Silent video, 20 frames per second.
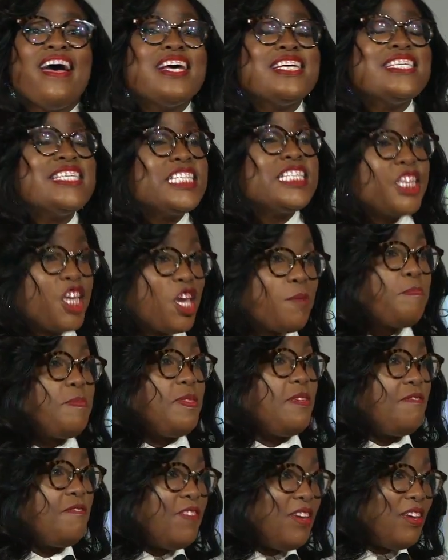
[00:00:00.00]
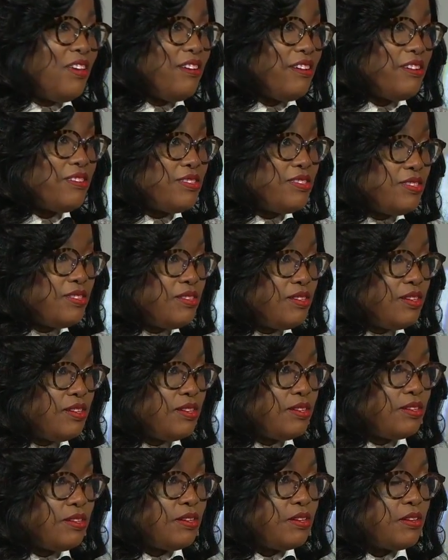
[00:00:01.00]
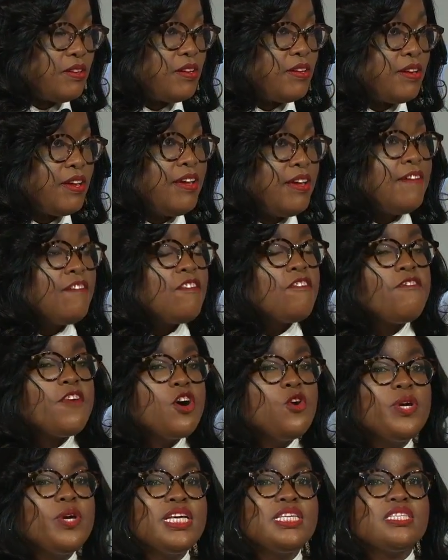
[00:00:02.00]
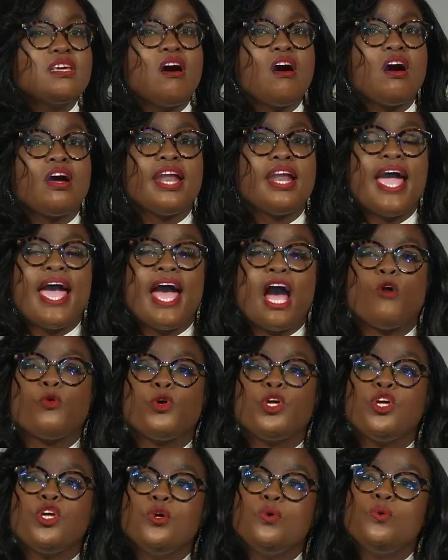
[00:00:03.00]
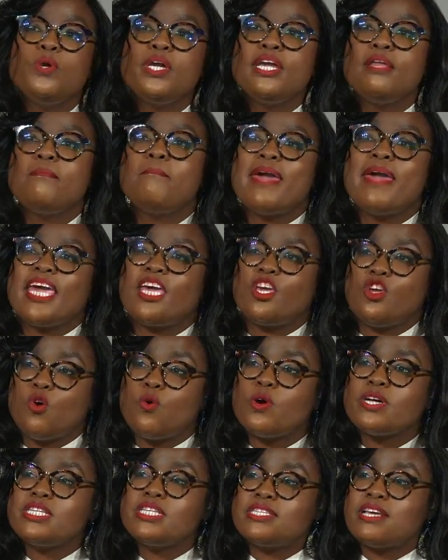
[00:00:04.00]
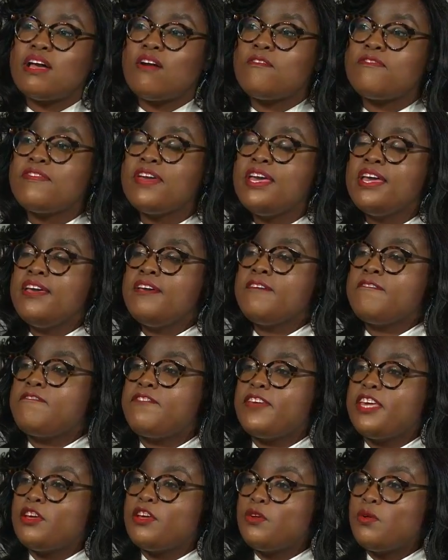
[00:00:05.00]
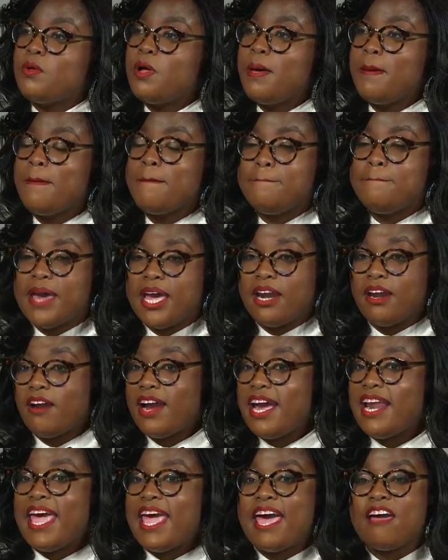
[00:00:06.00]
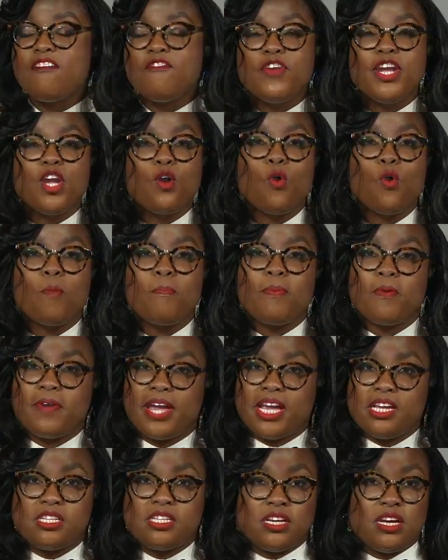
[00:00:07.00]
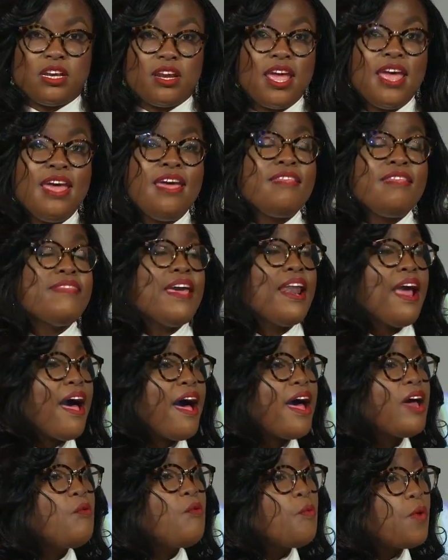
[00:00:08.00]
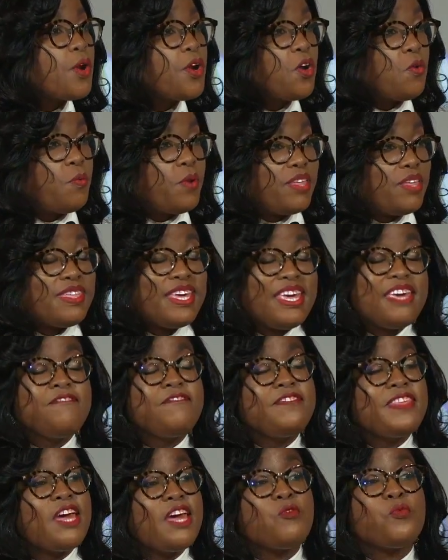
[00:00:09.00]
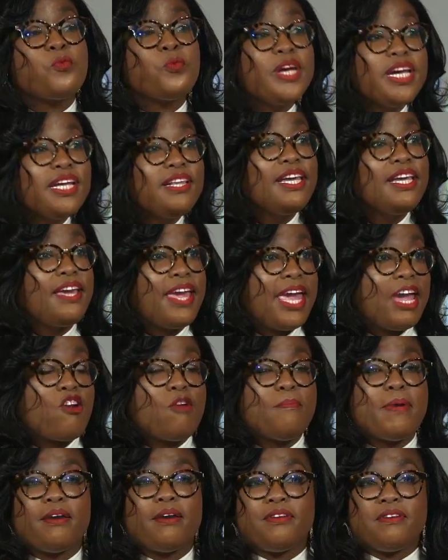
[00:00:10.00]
Skip the figures. Focus on how you can make yourself feel better. And every corporation that I work with, if they really care about